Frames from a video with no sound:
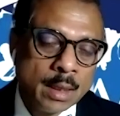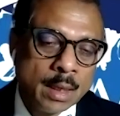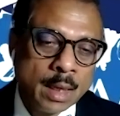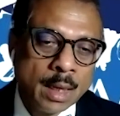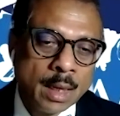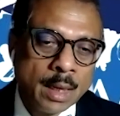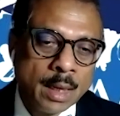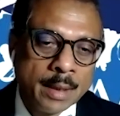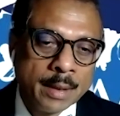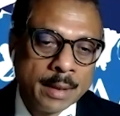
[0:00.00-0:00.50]

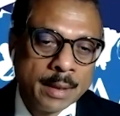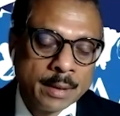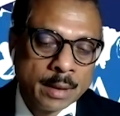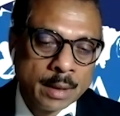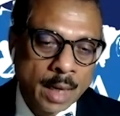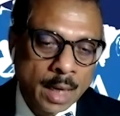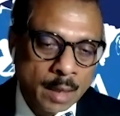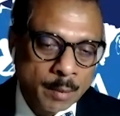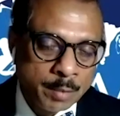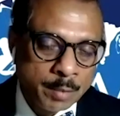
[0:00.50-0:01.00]
and a
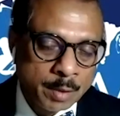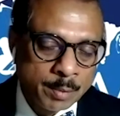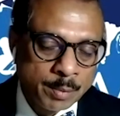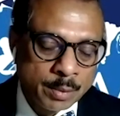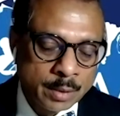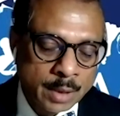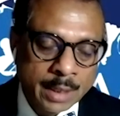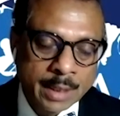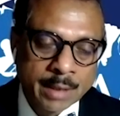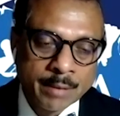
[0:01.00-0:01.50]
lot of people
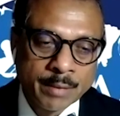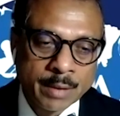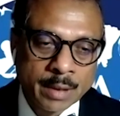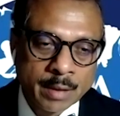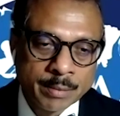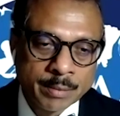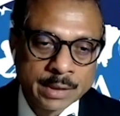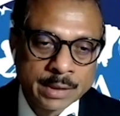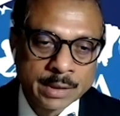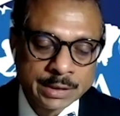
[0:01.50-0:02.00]
not aware
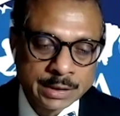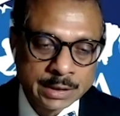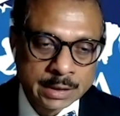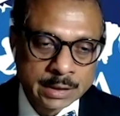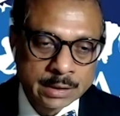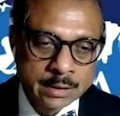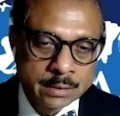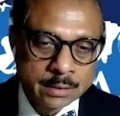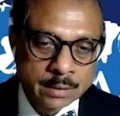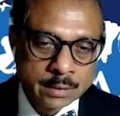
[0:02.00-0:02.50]
of the
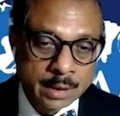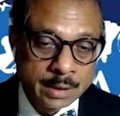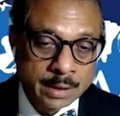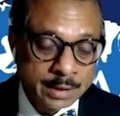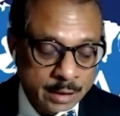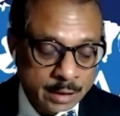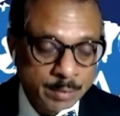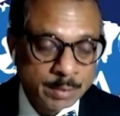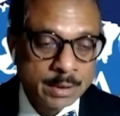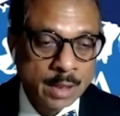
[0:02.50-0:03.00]
disease and
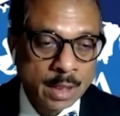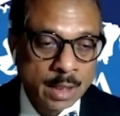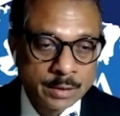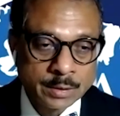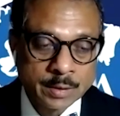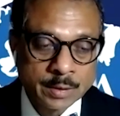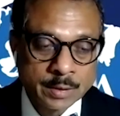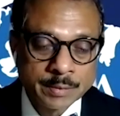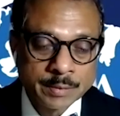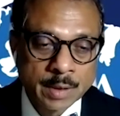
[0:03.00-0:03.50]
treatment
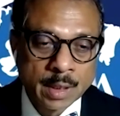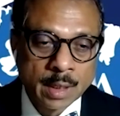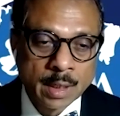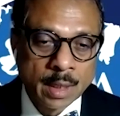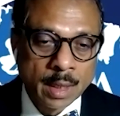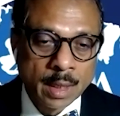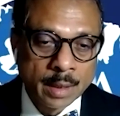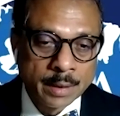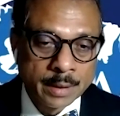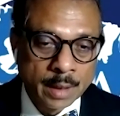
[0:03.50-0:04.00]
also.
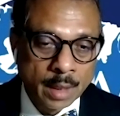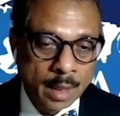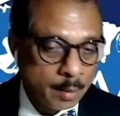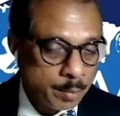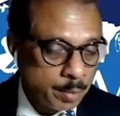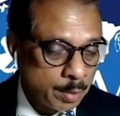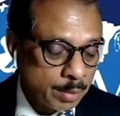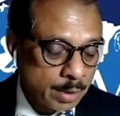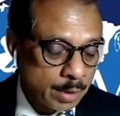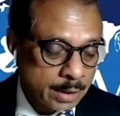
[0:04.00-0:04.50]
and a lot of
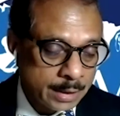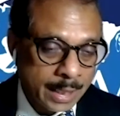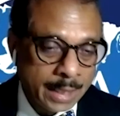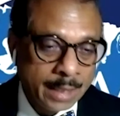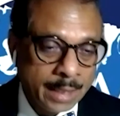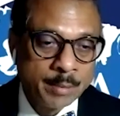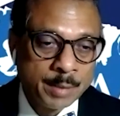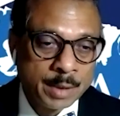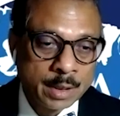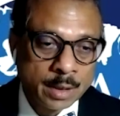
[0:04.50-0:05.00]
people are
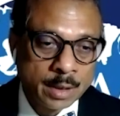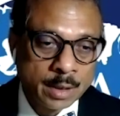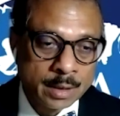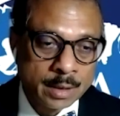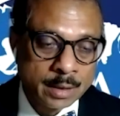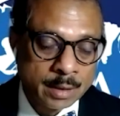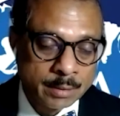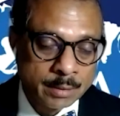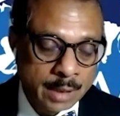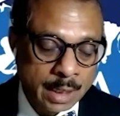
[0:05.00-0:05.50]
dying because
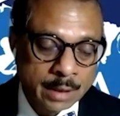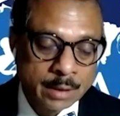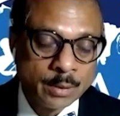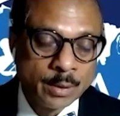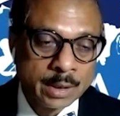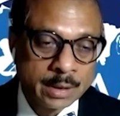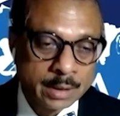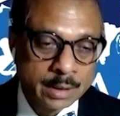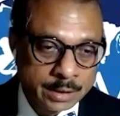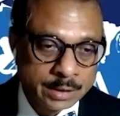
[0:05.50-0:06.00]
of not
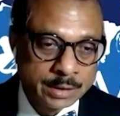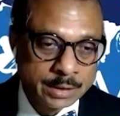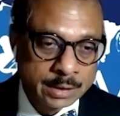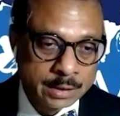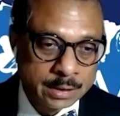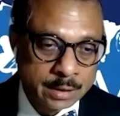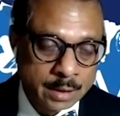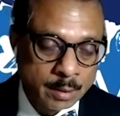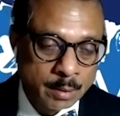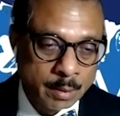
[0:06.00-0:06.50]
knowing the
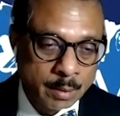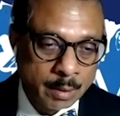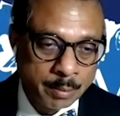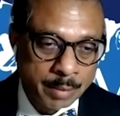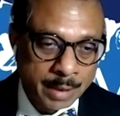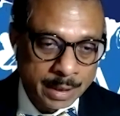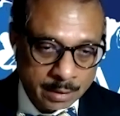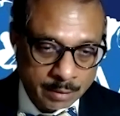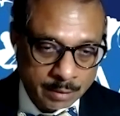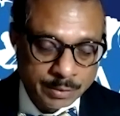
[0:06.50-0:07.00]
disease
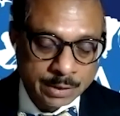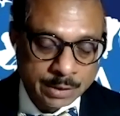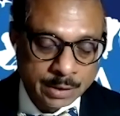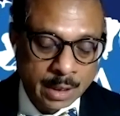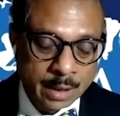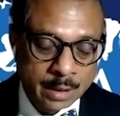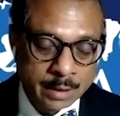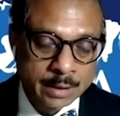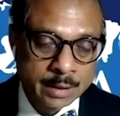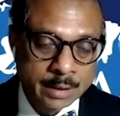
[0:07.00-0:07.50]

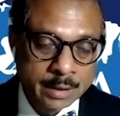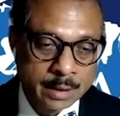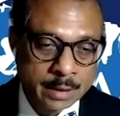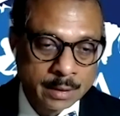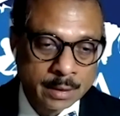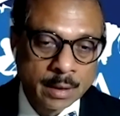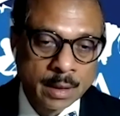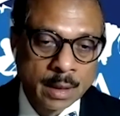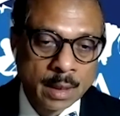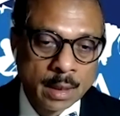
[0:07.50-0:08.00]
pathophysiology and
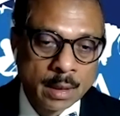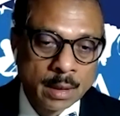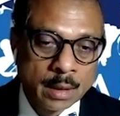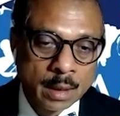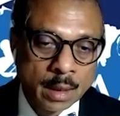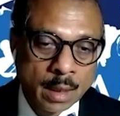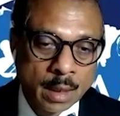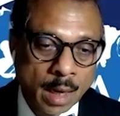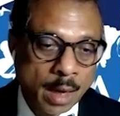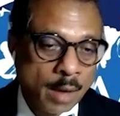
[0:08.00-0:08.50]

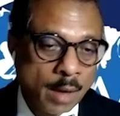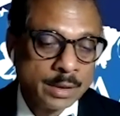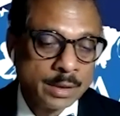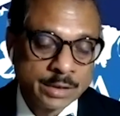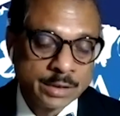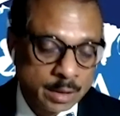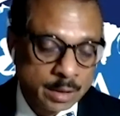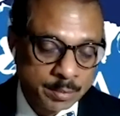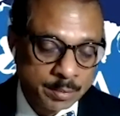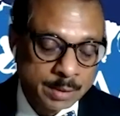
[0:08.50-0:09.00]
how the
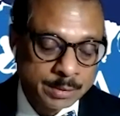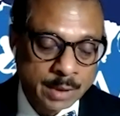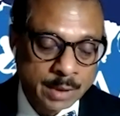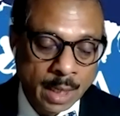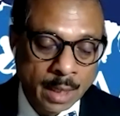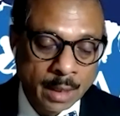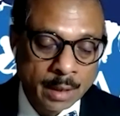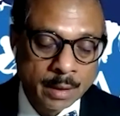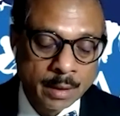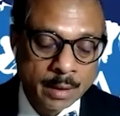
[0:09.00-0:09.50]
symptoms are.